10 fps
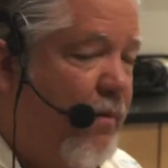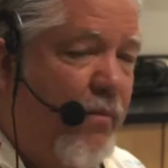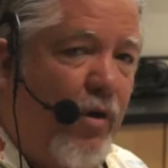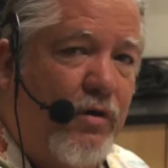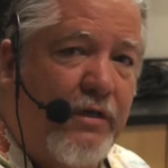
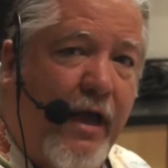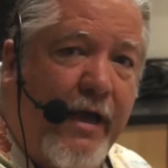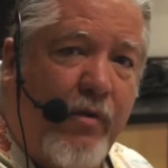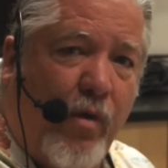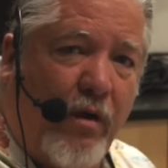Most
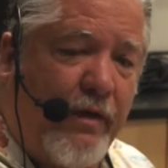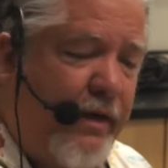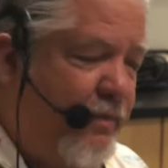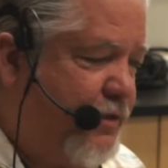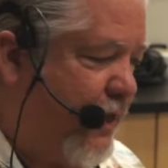
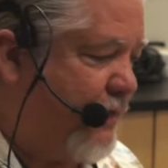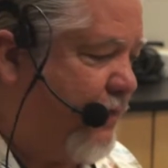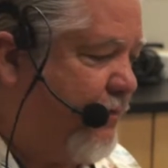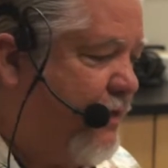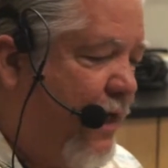high-quality
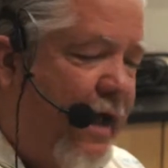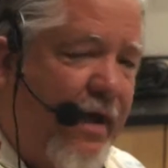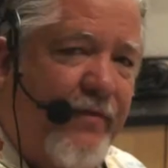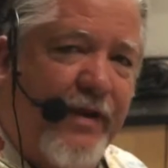objectives have